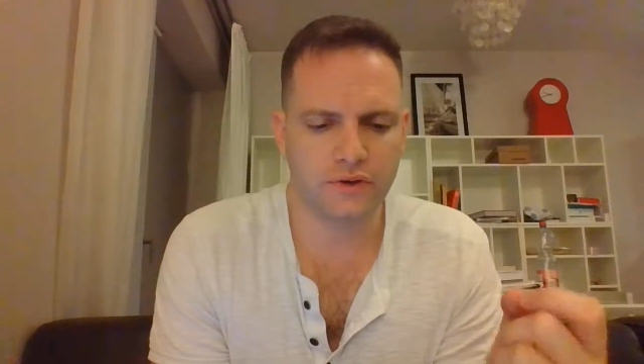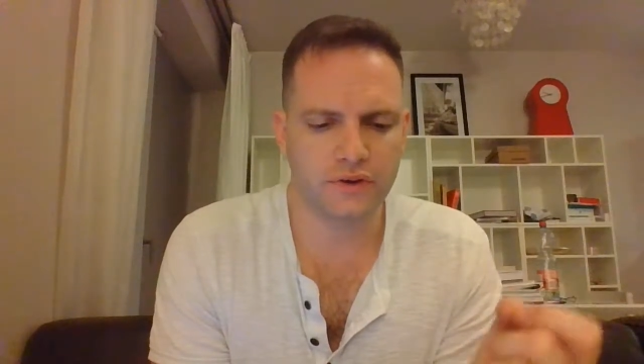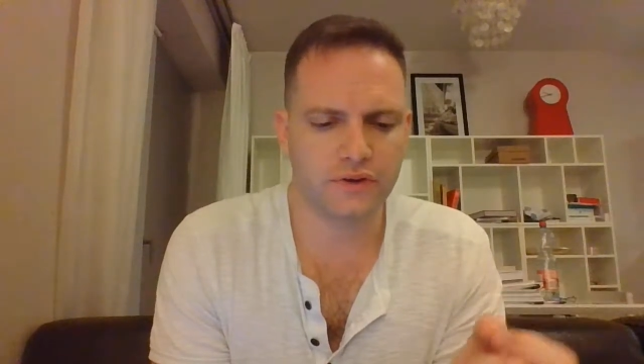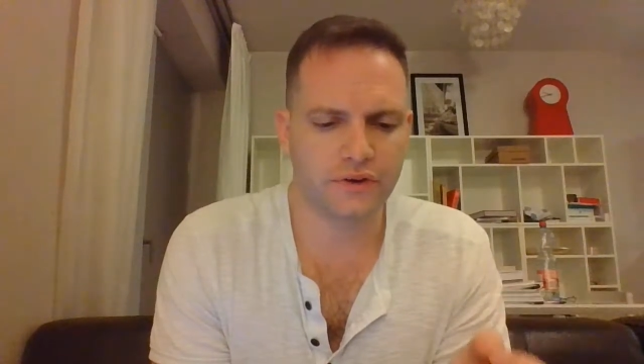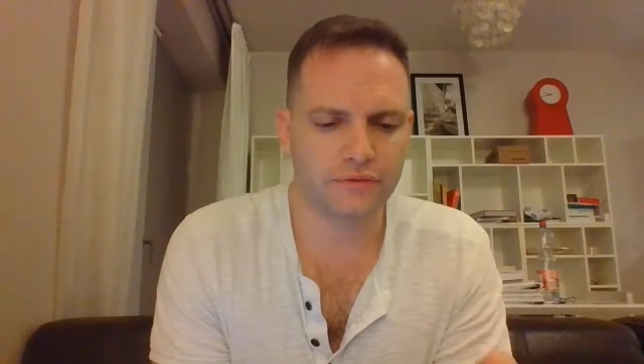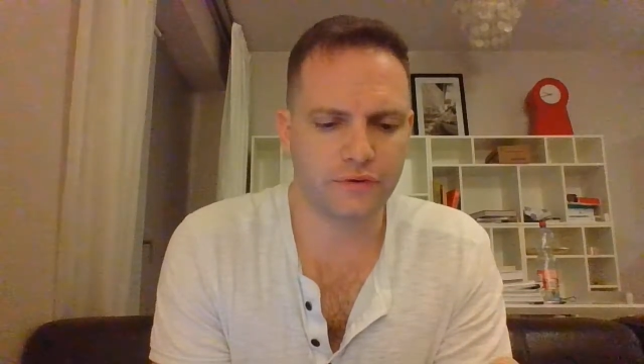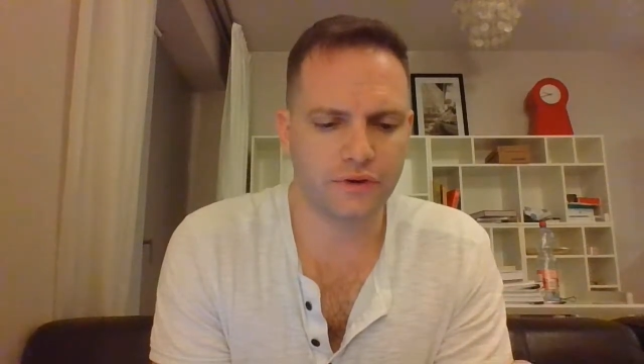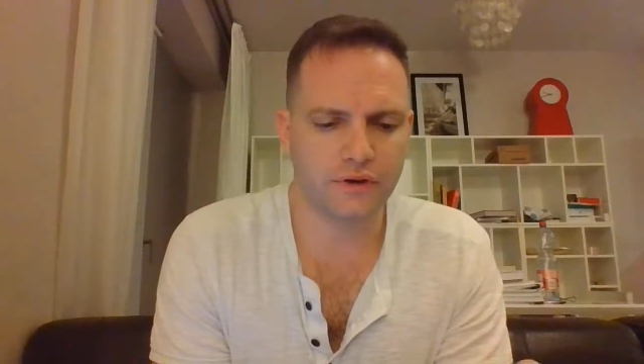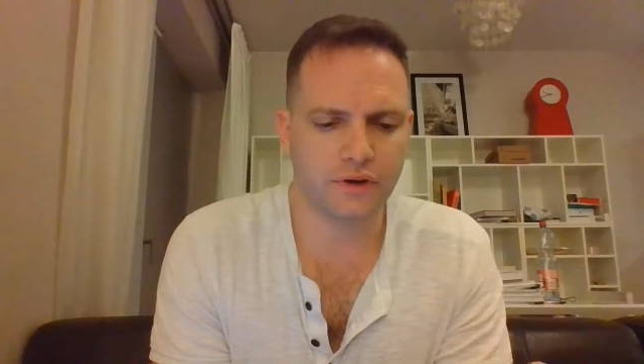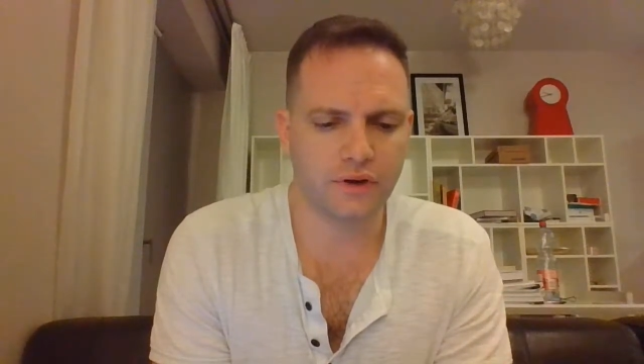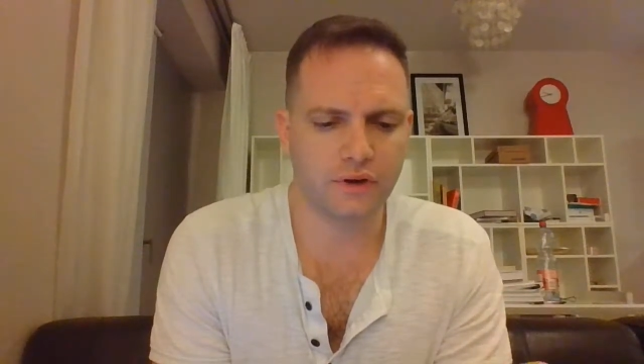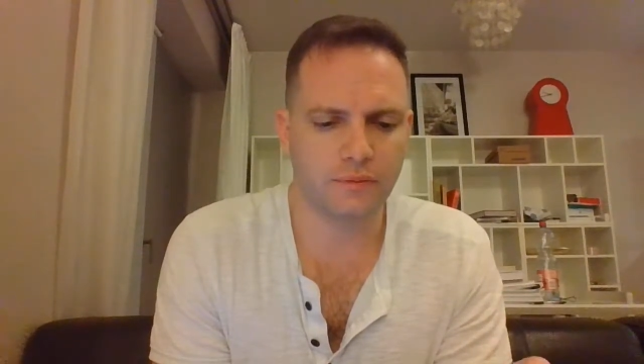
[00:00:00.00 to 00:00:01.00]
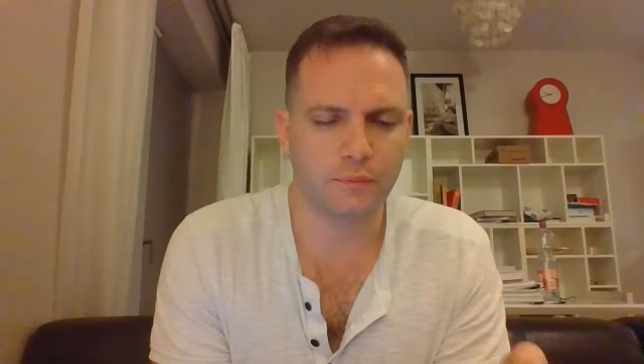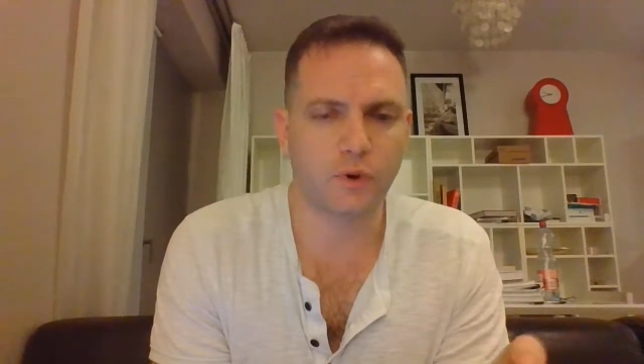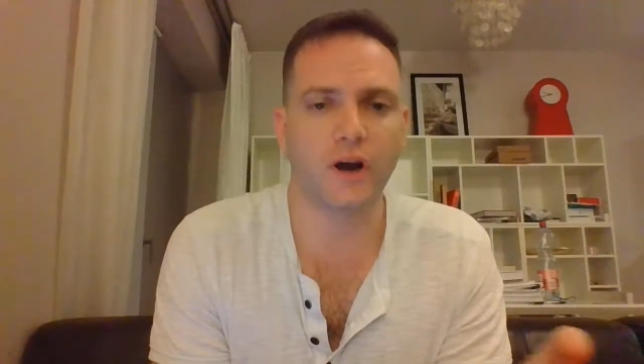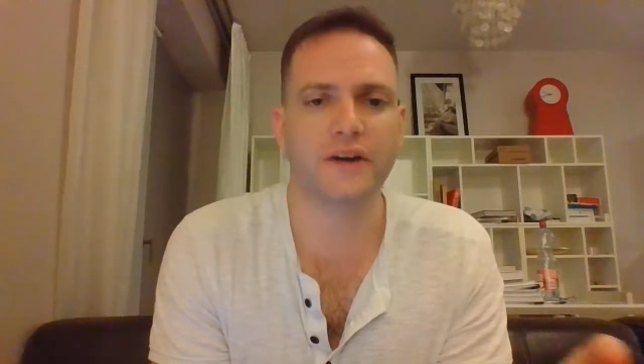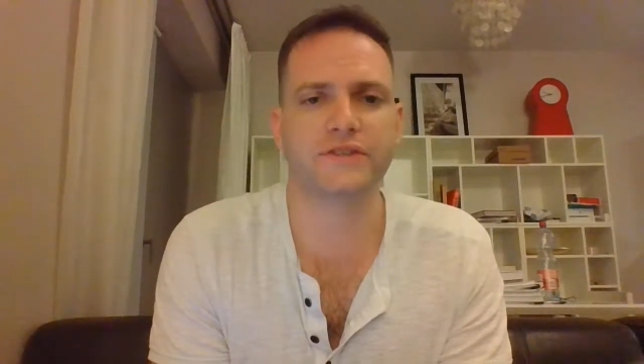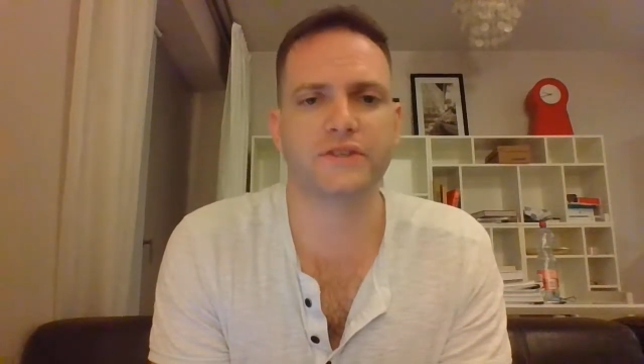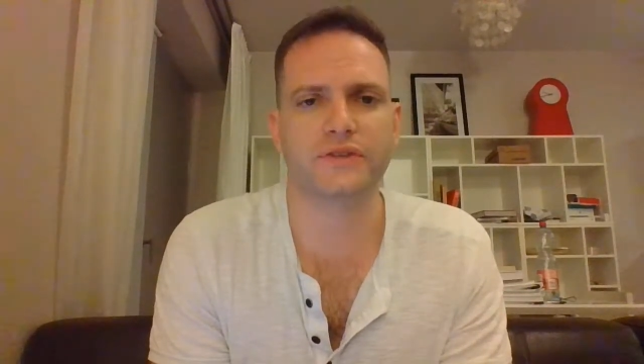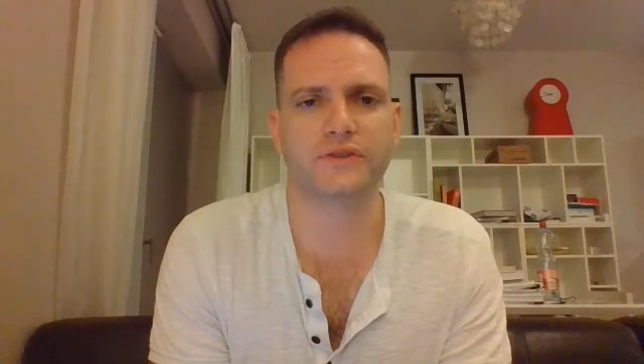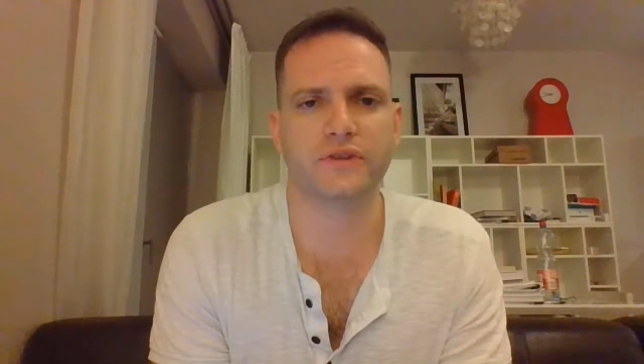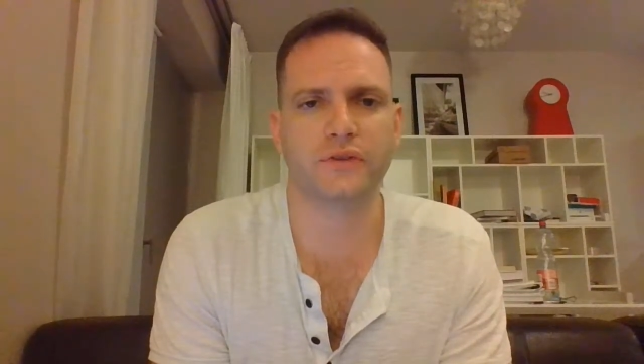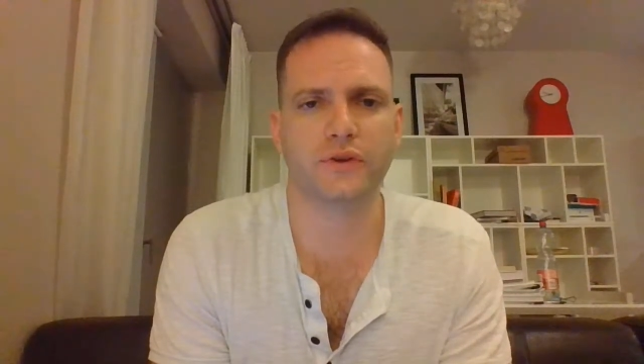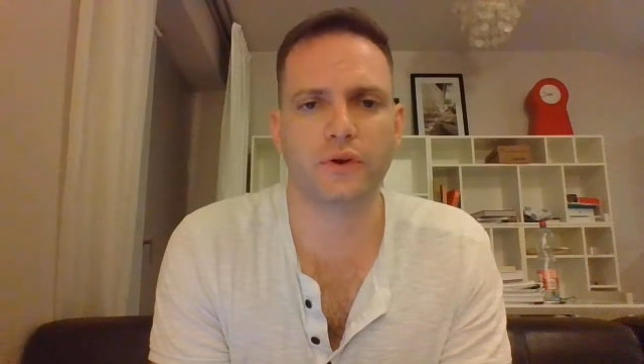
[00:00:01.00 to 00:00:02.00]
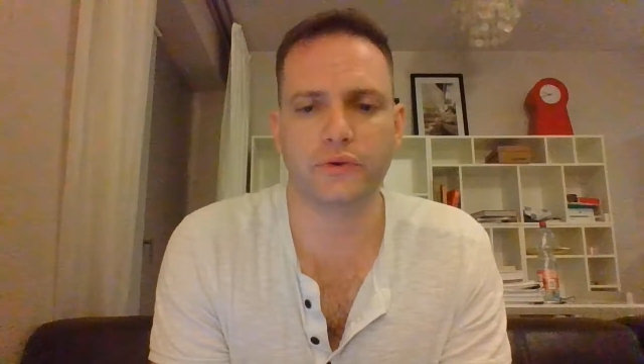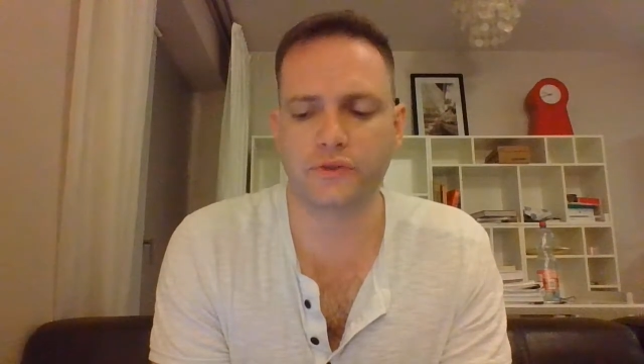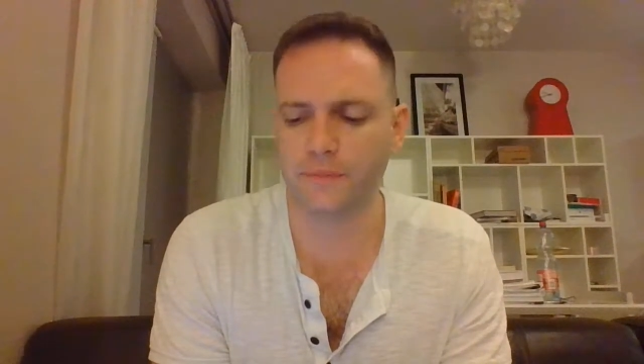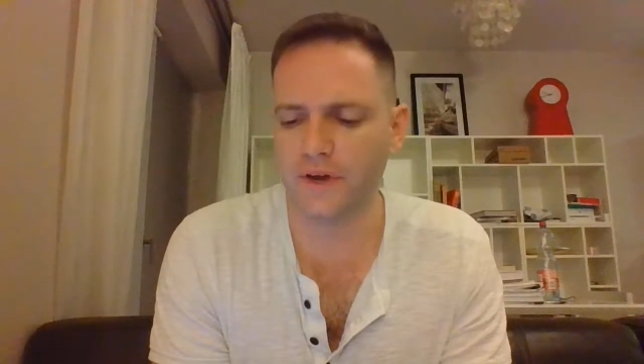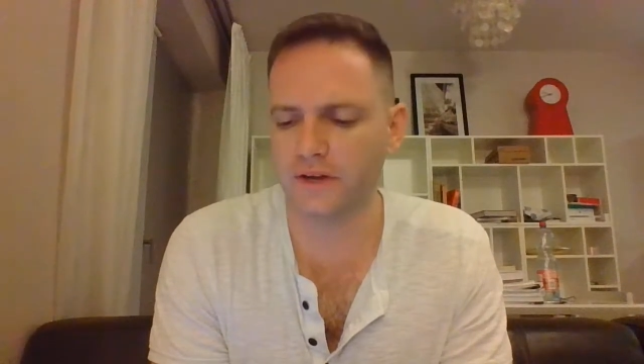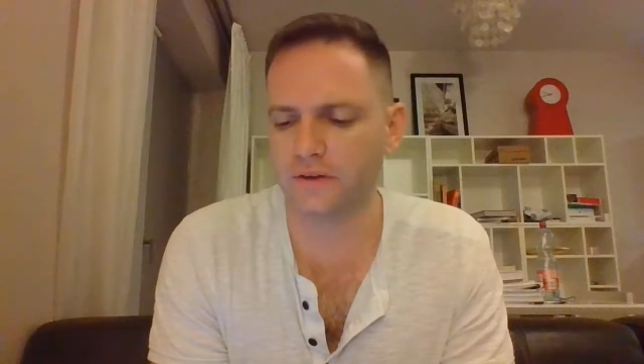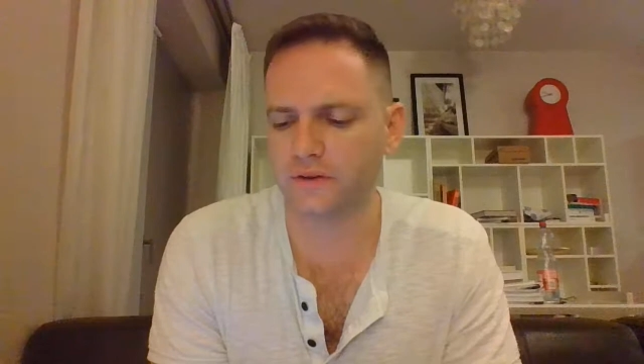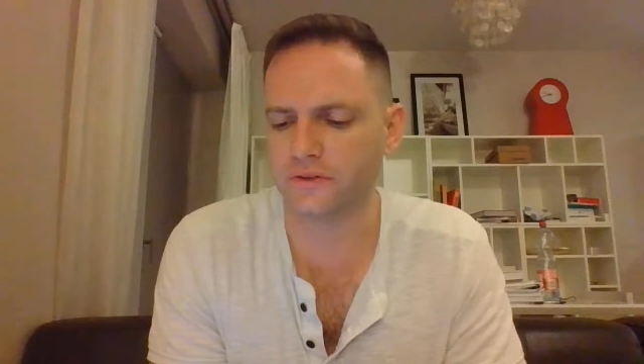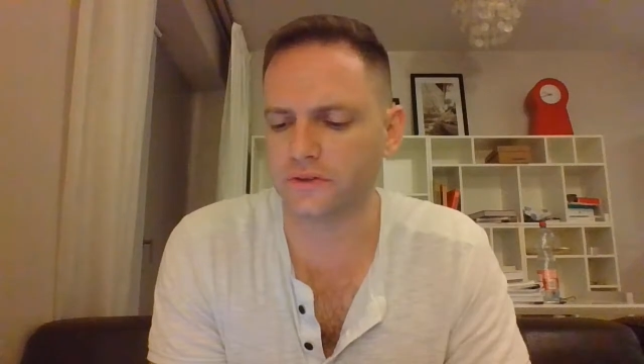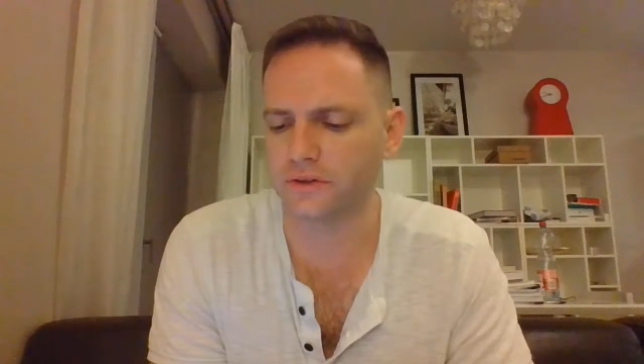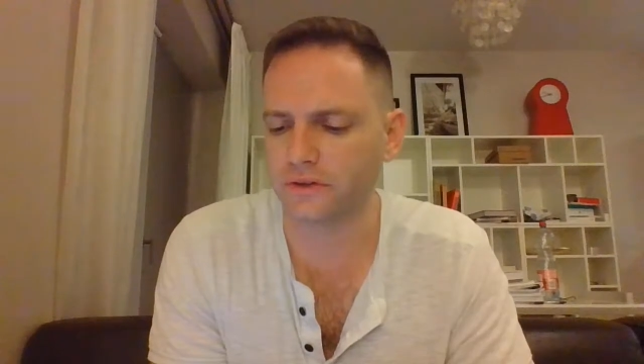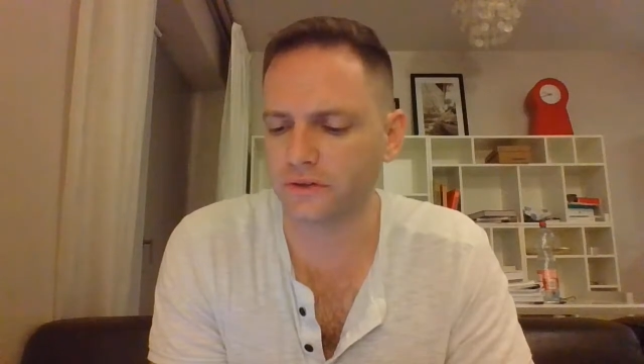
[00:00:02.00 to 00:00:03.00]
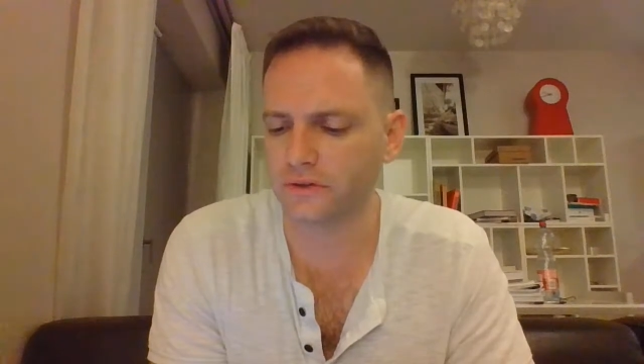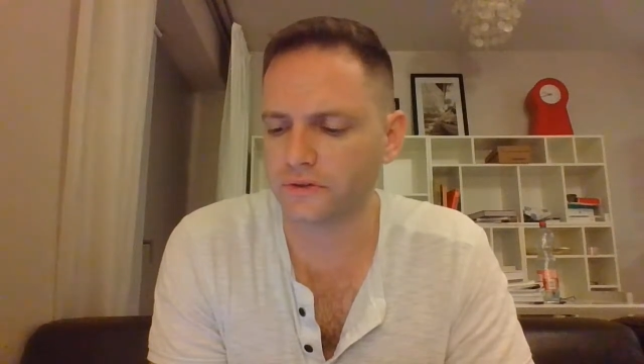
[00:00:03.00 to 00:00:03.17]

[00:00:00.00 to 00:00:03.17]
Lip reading: different processes that go into making this thing.